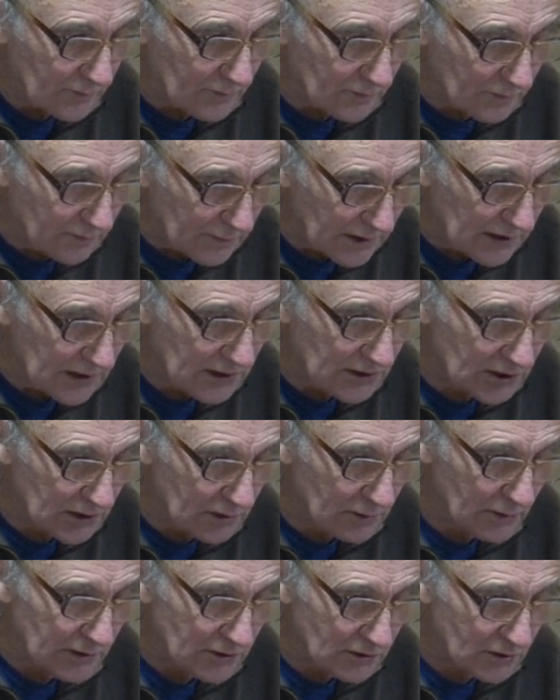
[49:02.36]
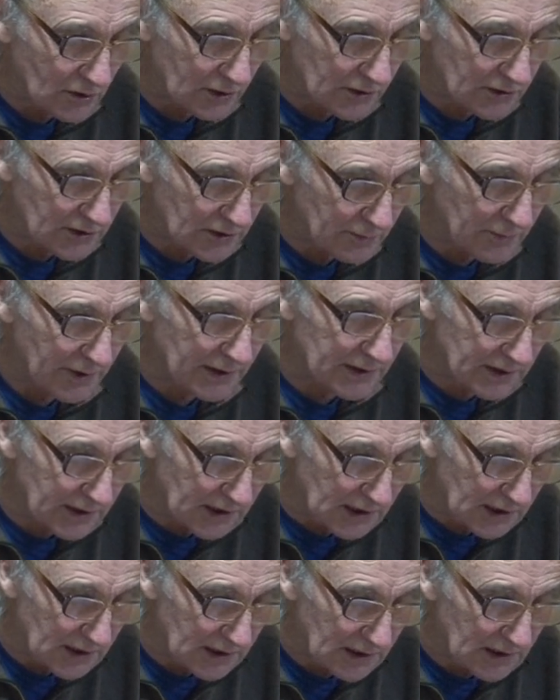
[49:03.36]
ni chiwa chok zimba
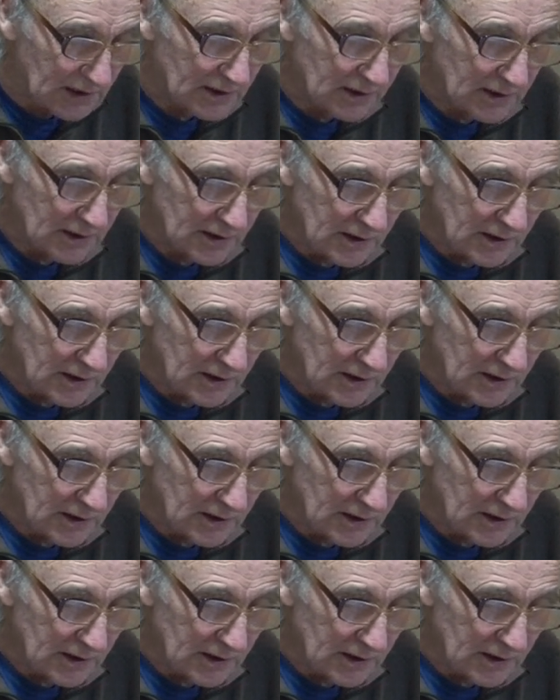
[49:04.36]
ni